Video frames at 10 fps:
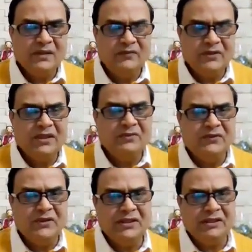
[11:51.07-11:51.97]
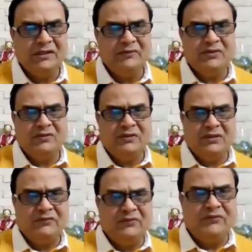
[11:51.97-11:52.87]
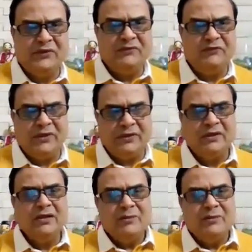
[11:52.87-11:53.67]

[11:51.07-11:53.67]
within the given framework.